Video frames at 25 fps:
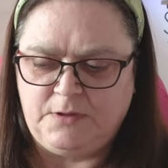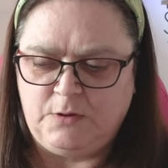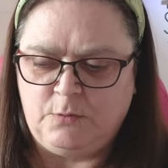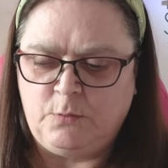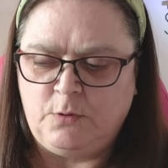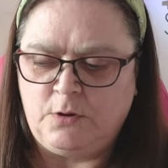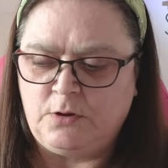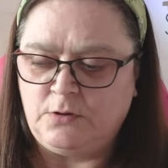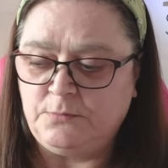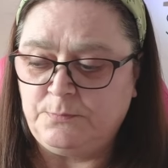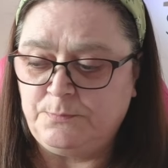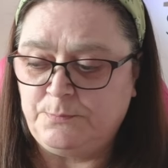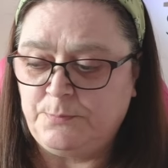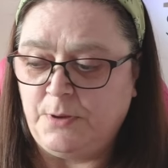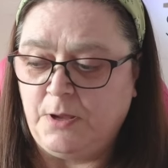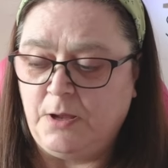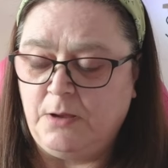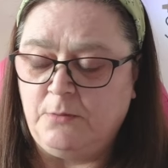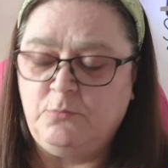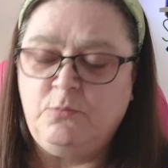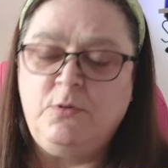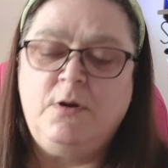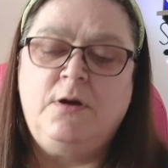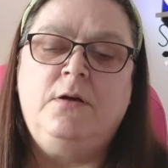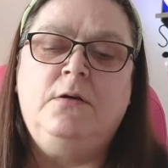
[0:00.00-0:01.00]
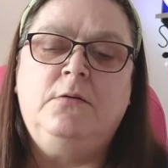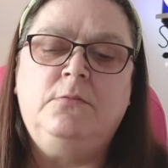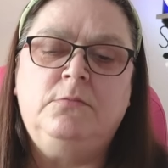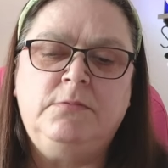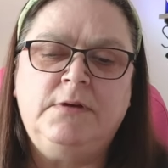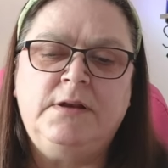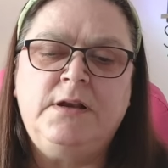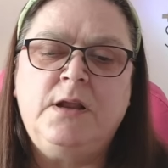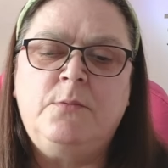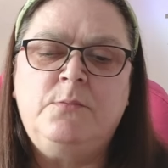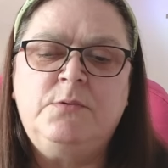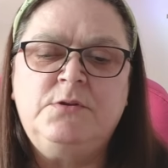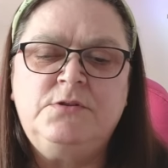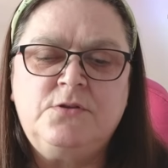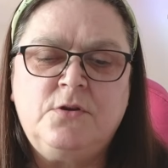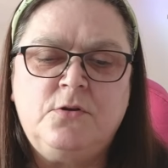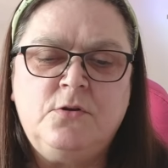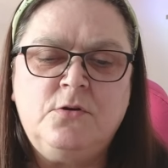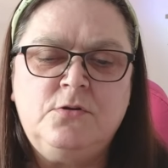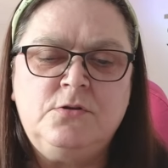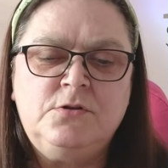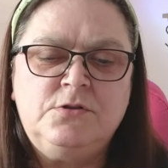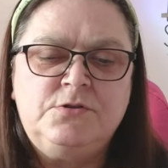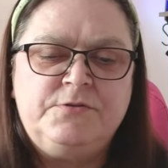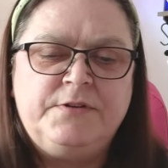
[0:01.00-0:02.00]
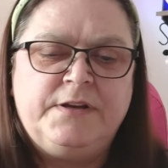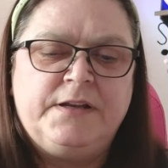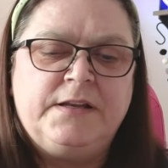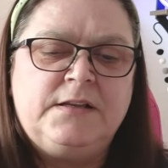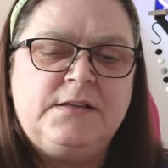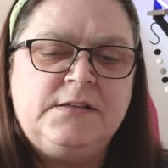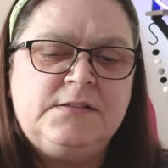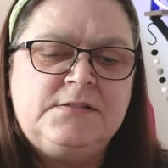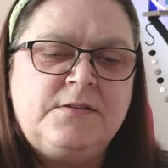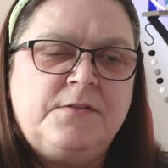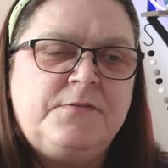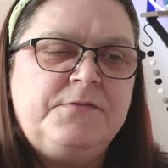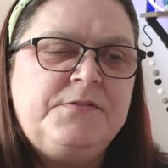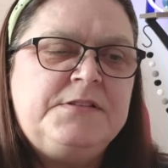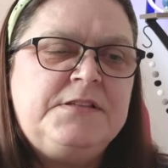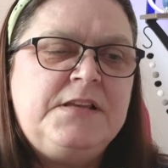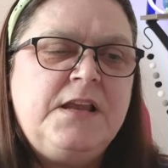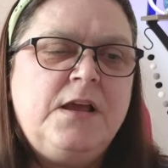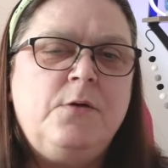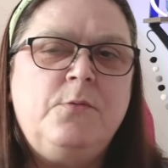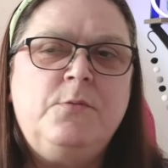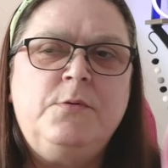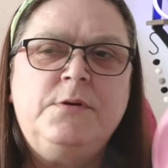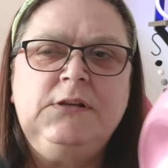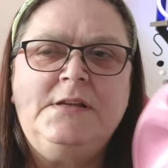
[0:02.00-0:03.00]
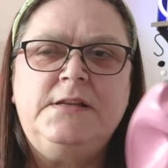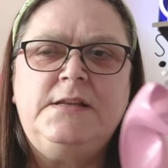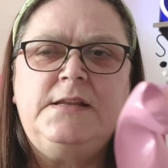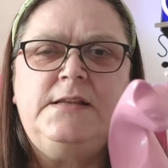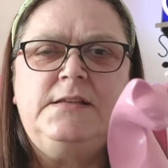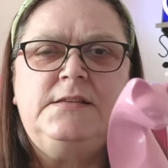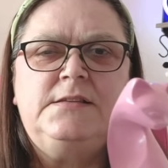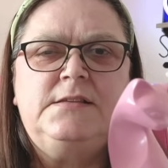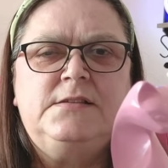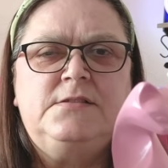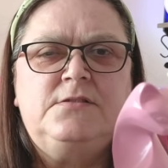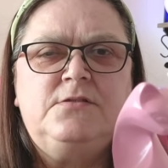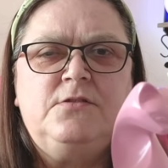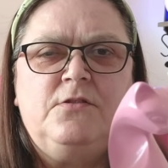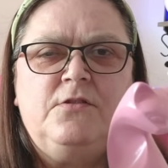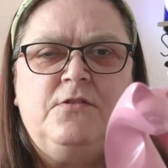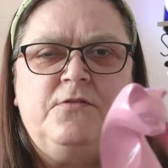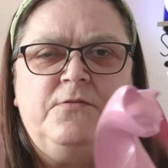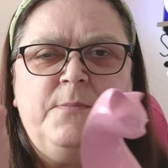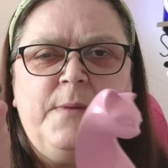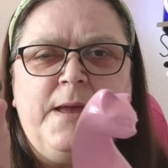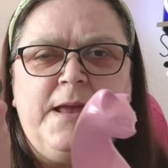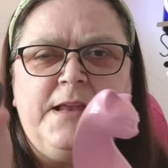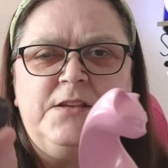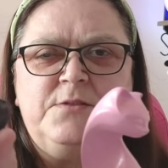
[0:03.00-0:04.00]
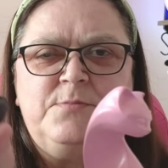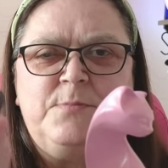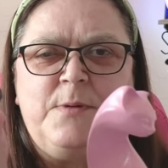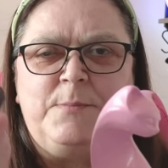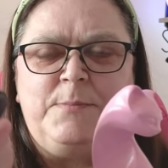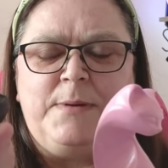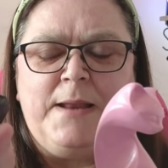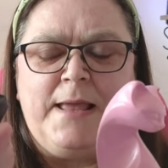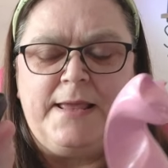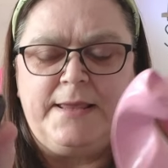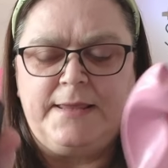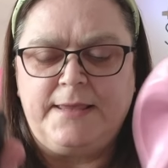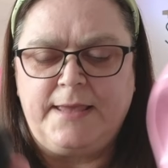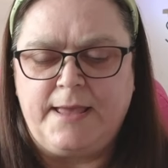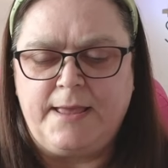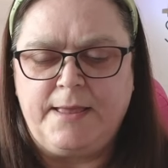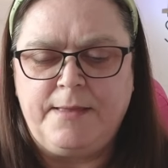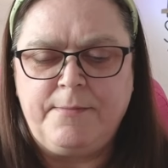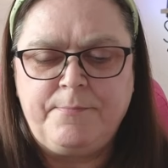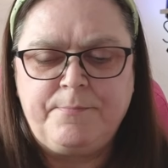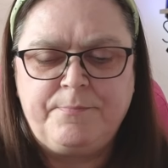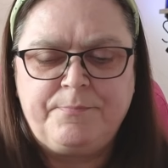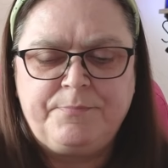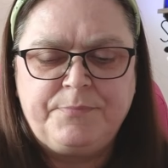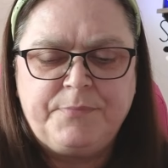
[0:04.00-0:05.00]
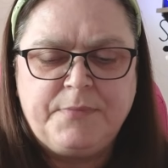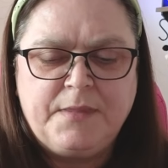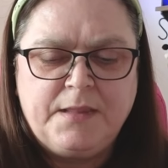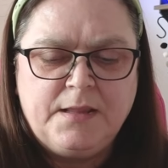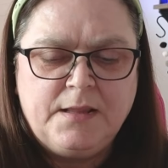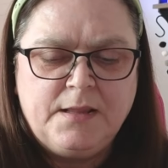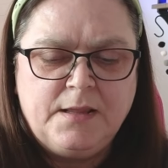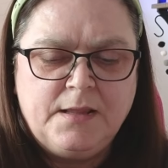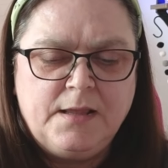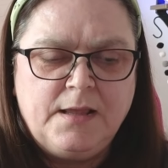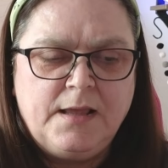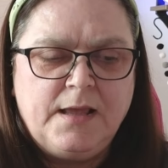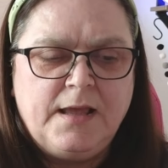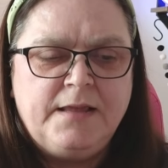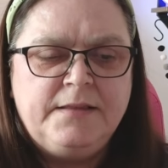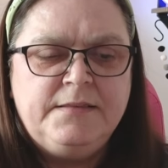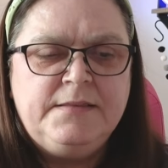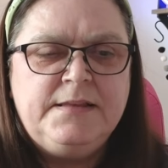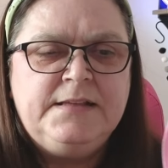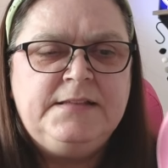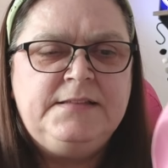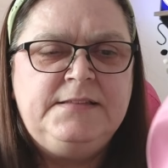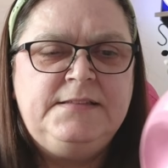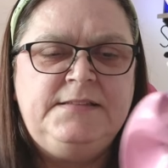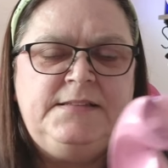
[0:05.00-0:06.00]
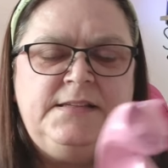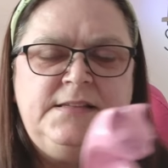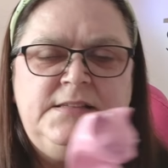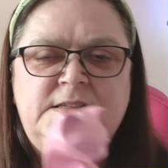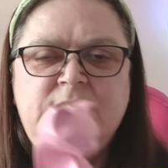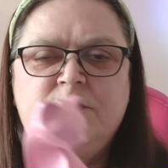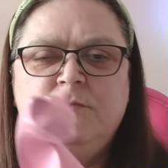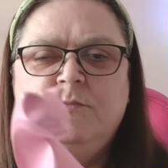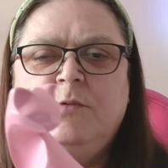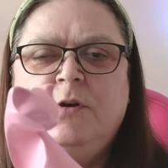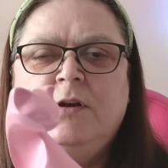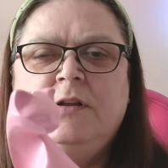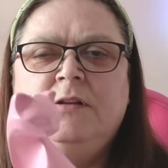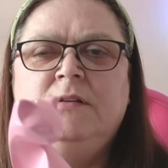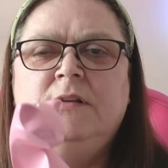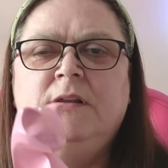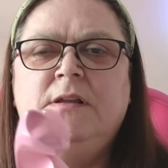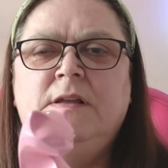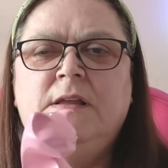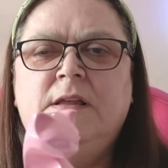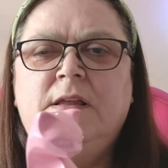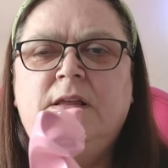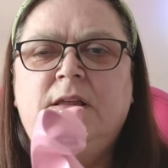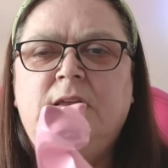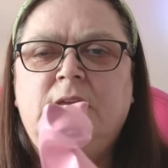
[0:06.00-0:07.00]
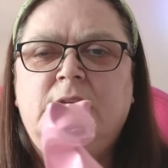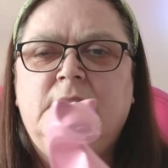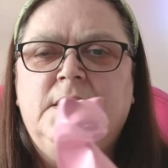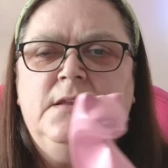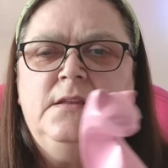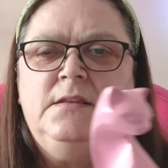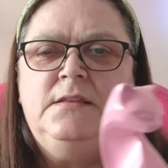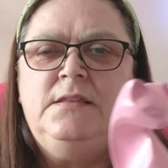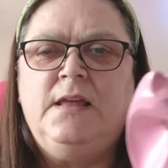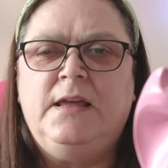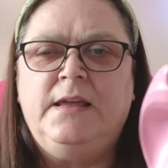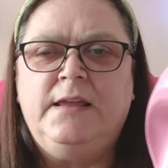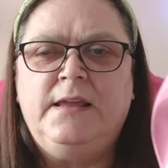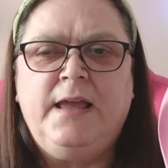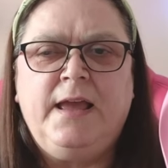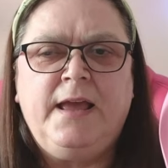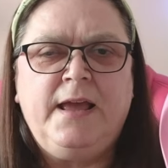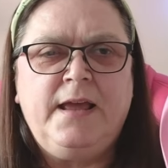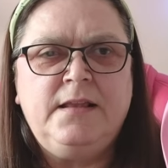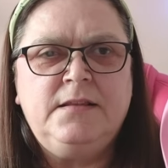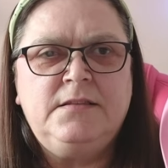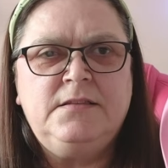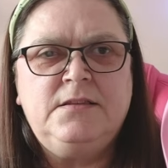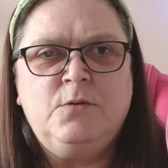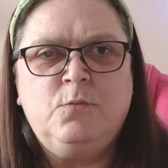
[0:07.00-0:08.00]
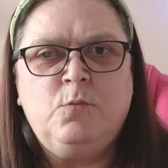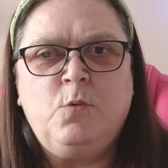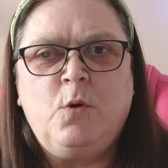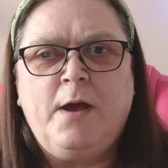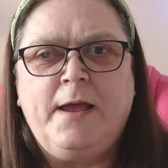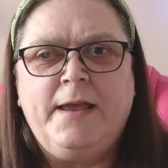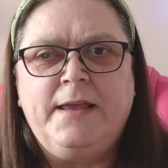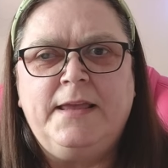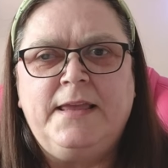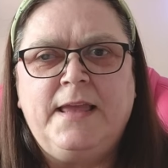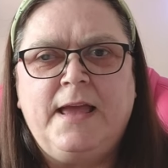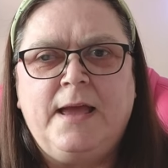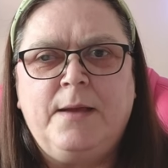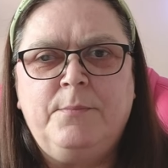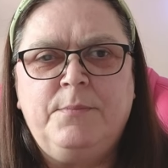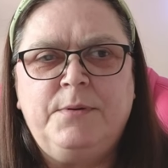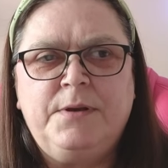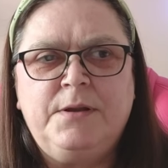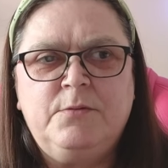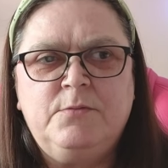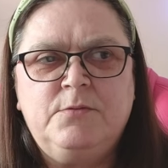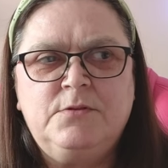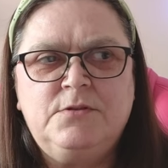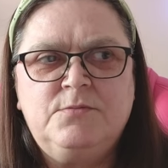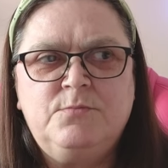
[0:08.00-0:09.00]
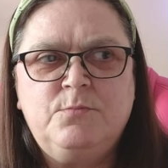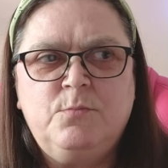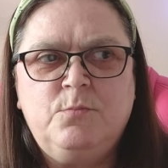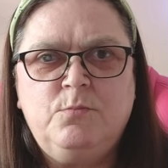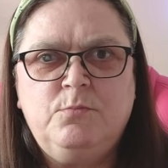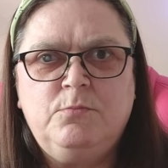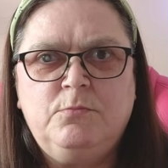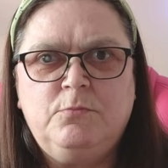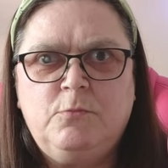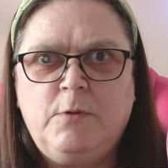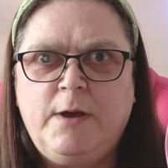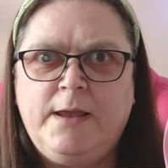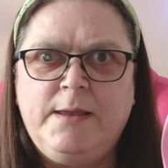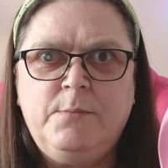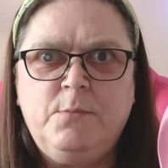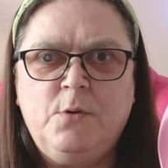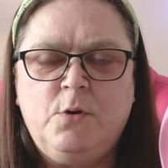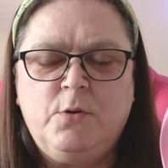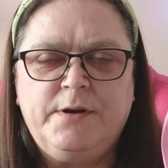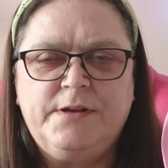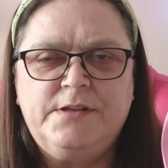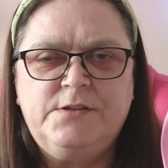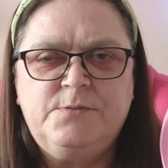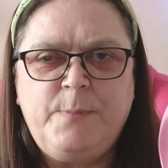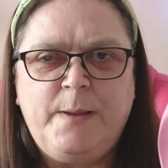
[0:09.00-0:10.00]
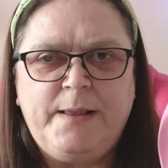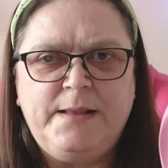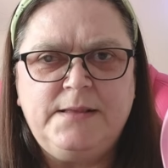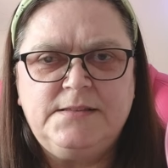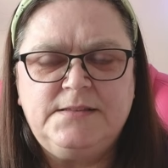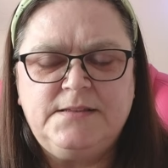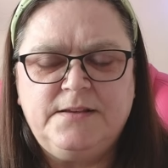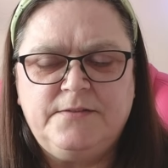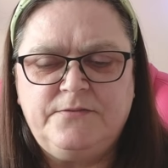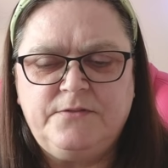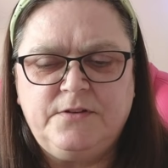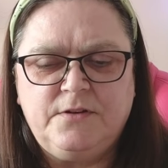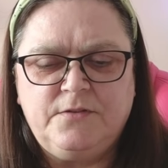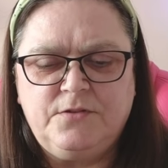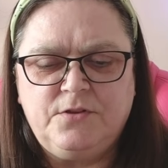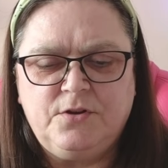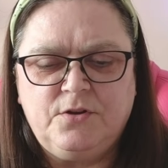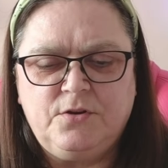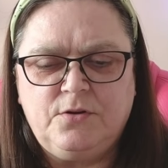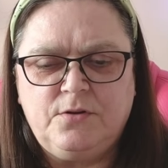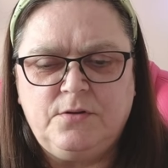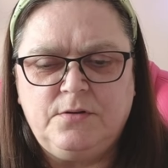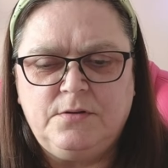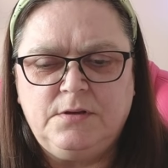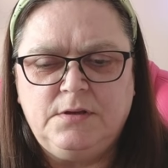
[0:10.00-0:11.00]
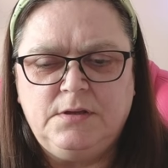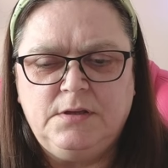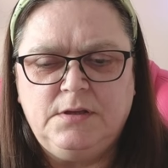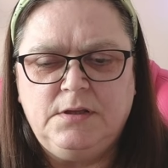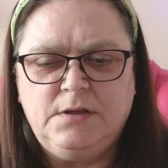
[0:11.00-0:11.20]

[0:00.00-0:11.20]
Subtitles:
when I was ordering, because obviously I wanted it to sort of match my black cat, and this sitting one, they had the white cat, but it was way more expensive, and I thought,